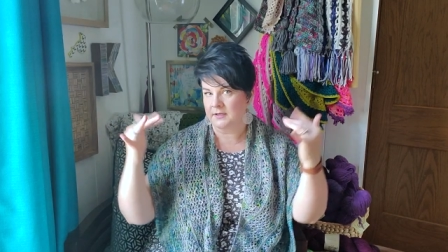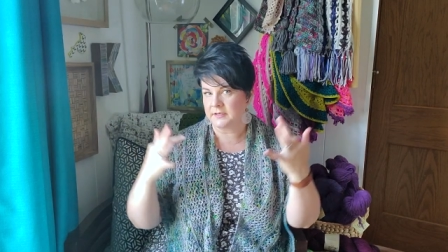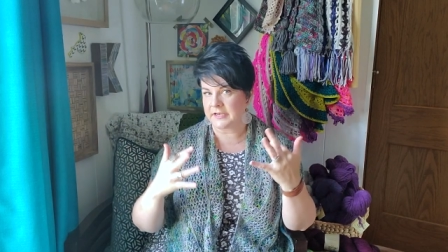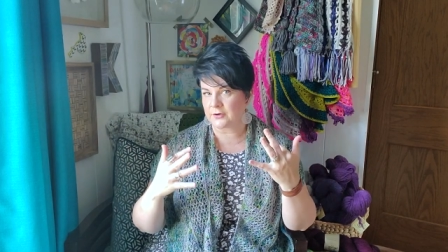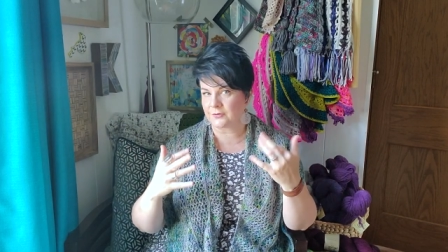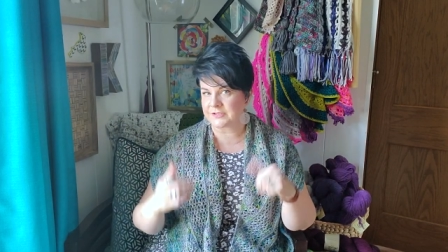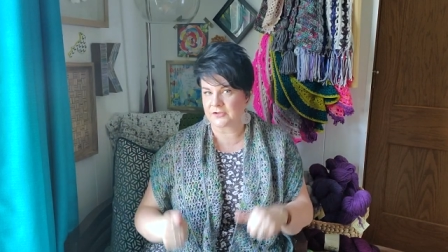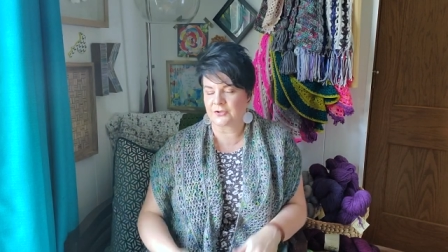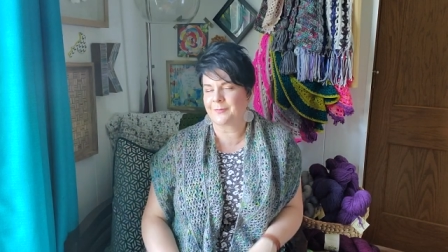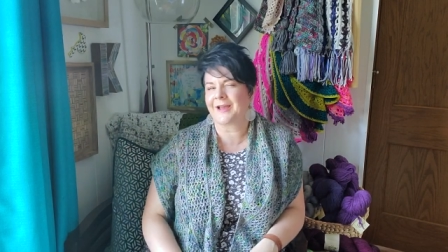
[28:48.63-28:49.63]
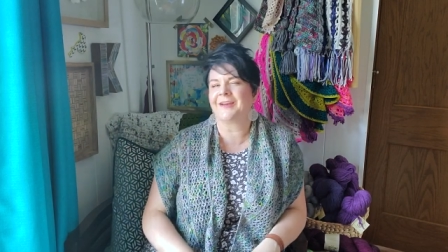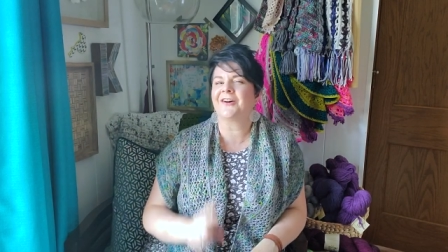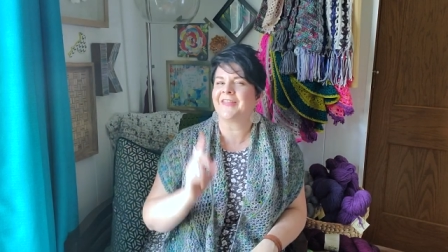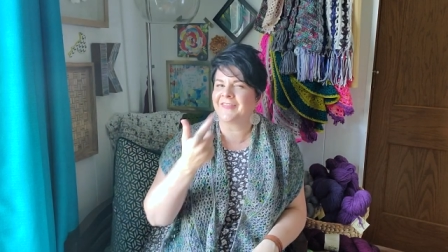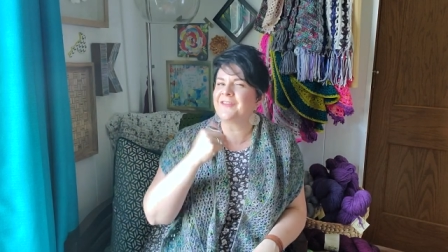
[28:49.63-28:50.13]
narrow down your pile
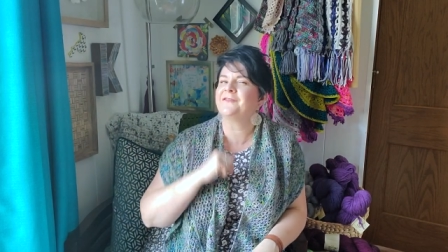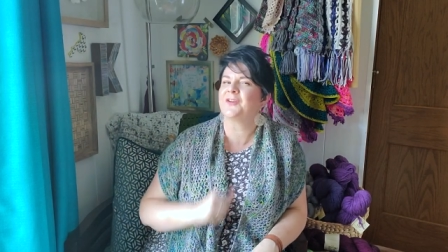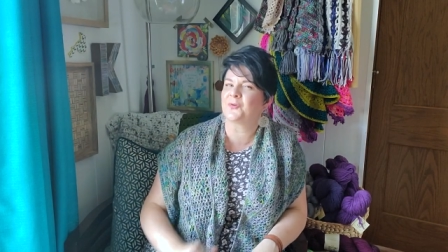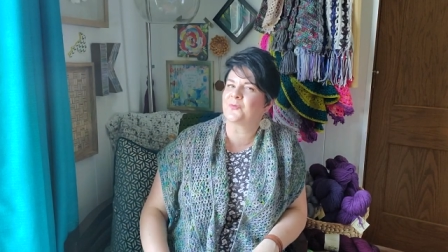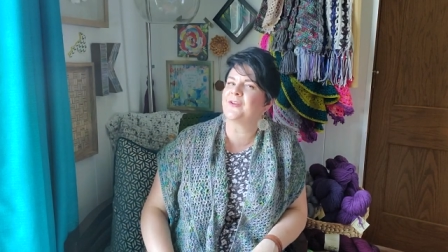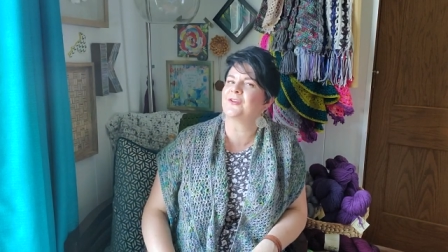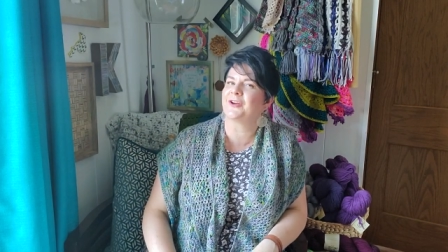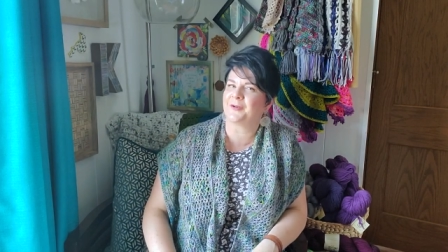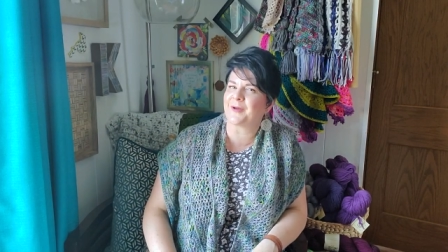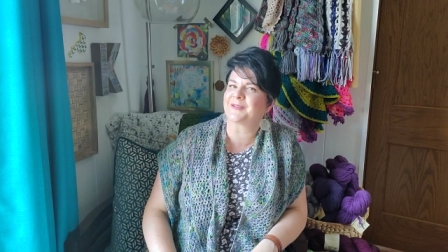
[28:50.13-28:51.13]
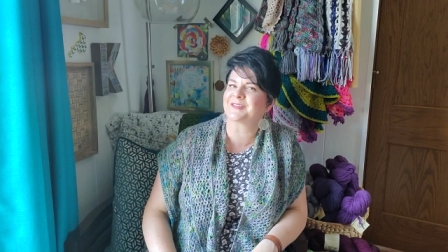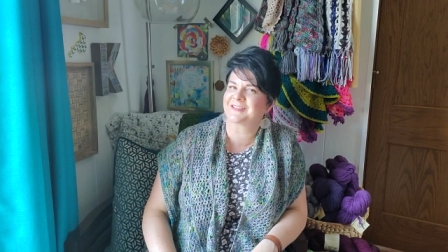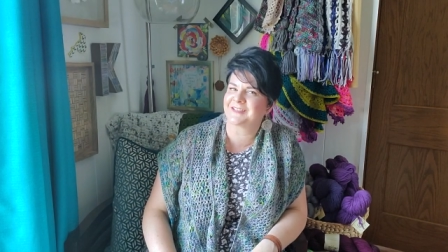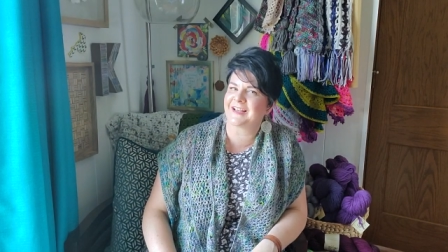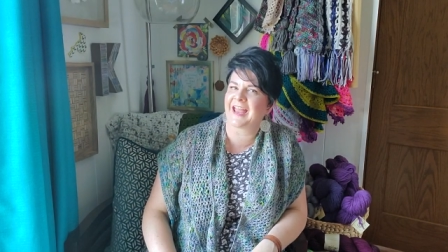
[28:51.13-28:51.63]
and then feel real good about
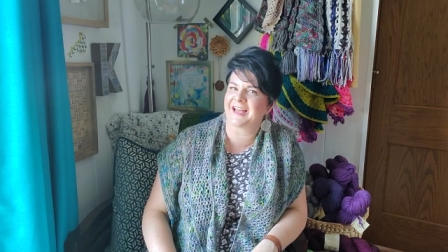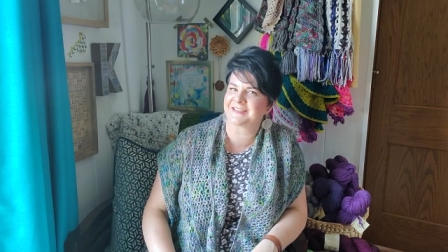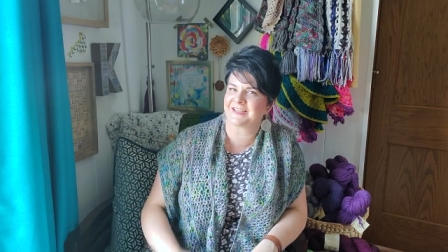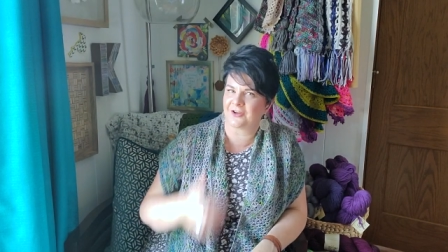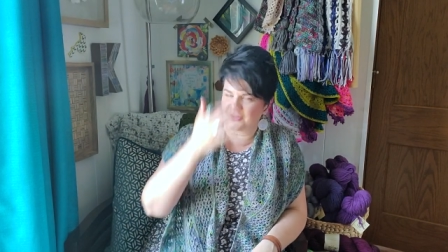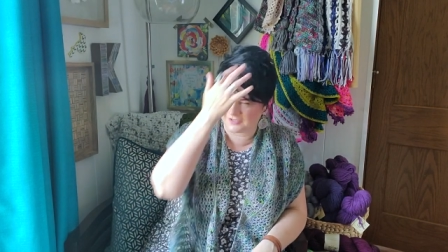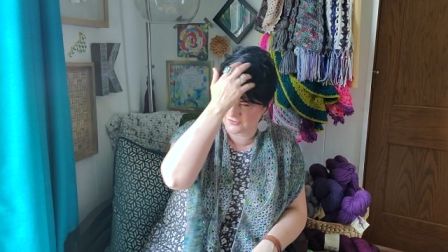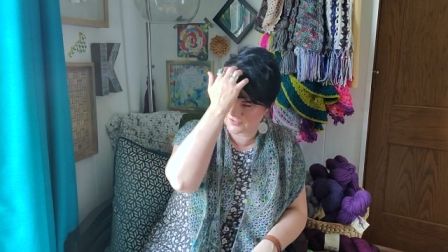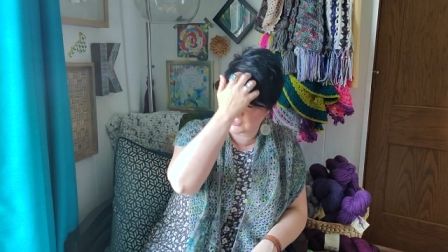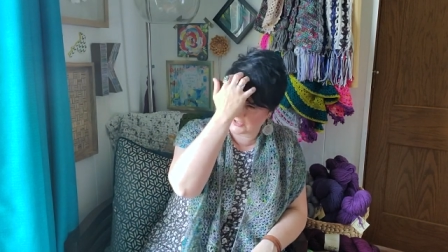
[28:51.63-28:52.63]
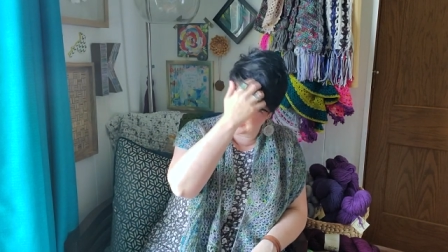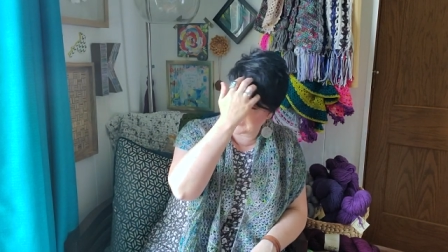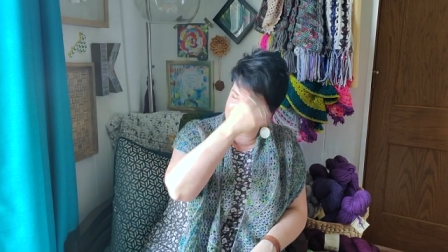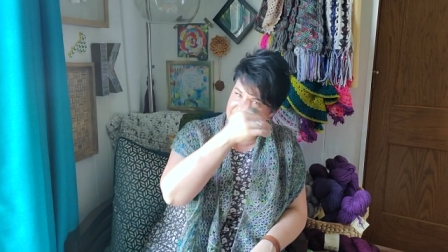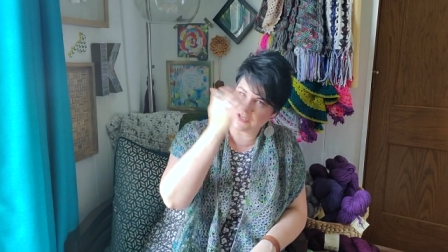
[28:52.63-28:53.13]
casting on or starting
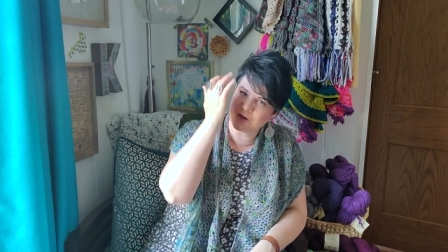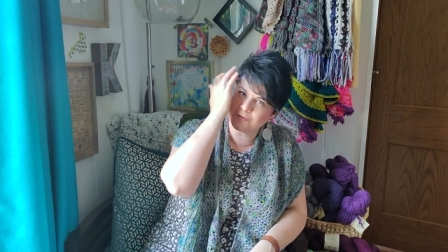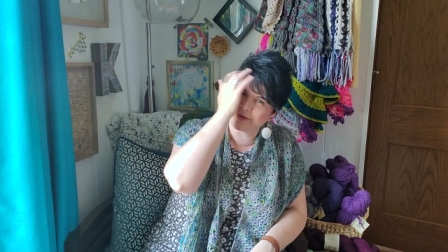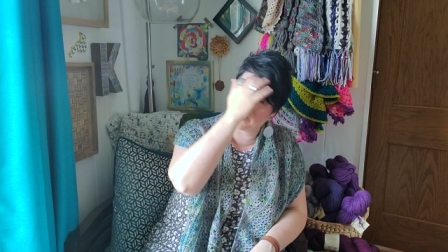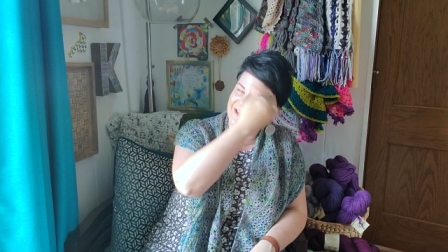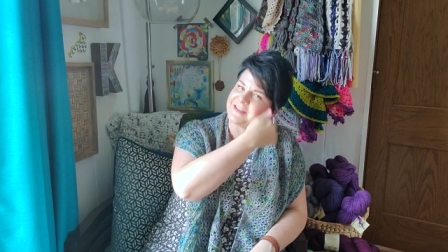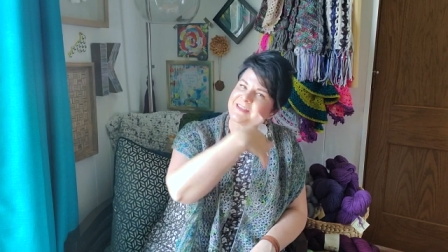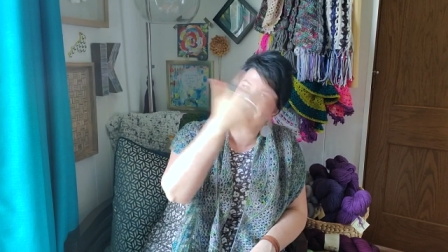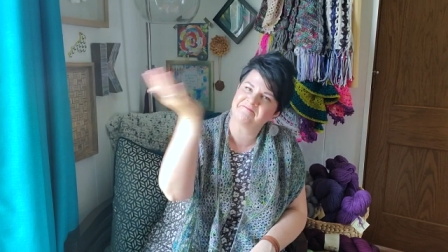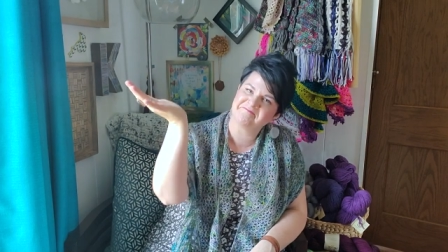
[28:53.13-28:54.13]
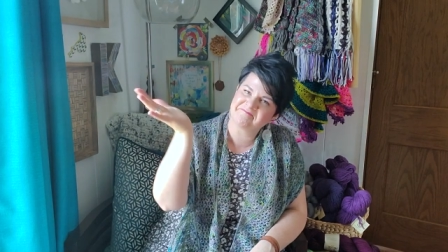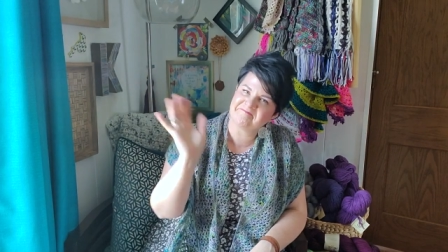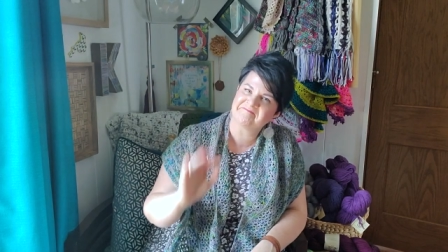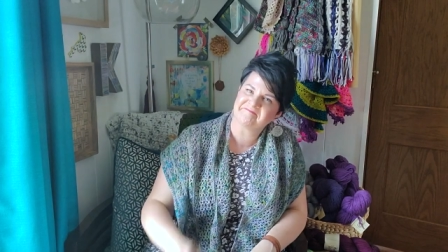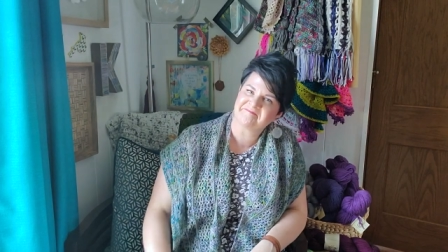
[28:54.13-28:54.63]
something new because
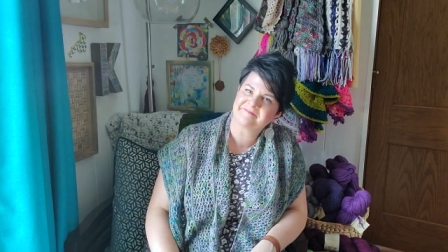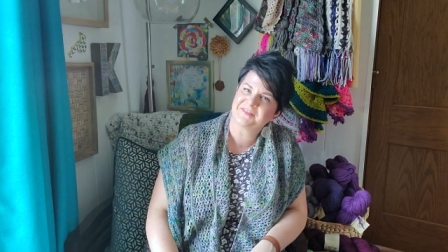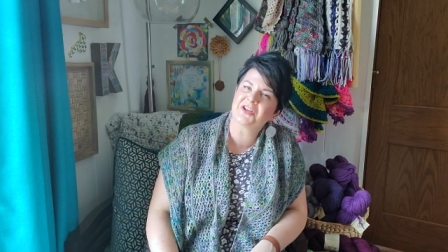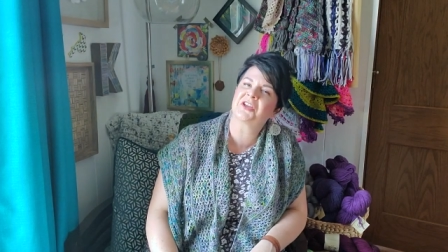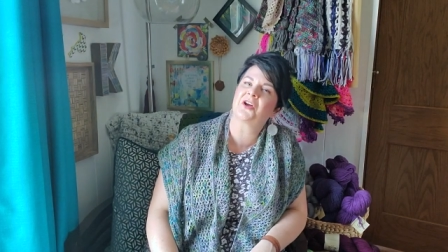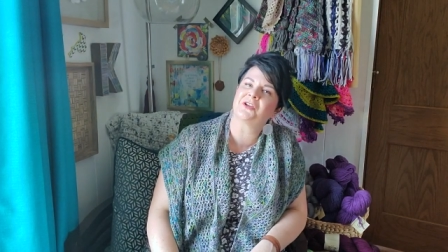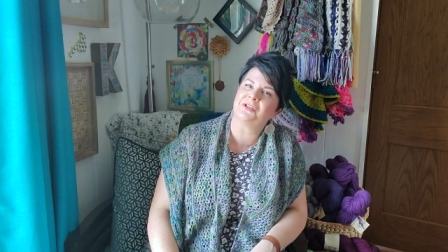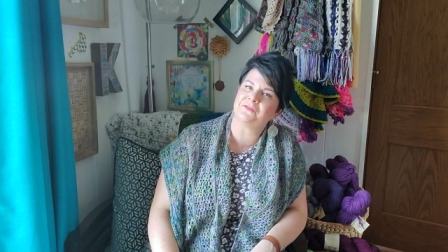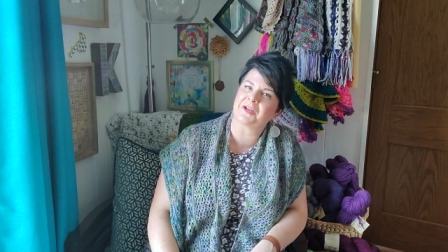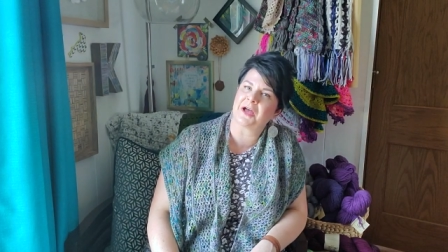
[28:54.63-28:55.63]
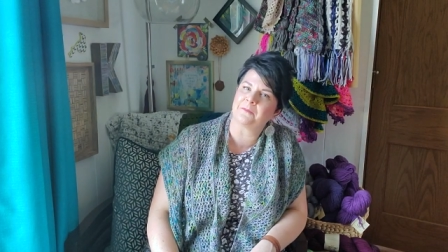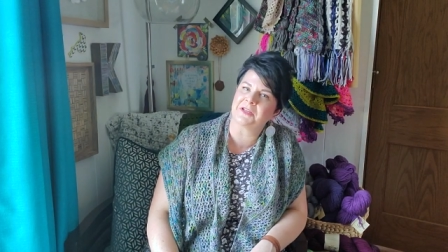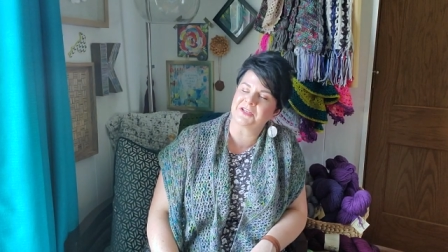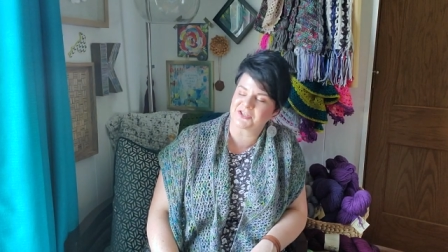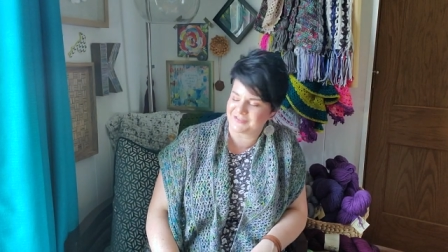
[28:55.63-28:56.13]
look at all you've
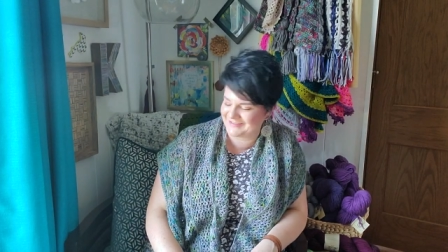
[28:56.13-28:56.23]
accomplished.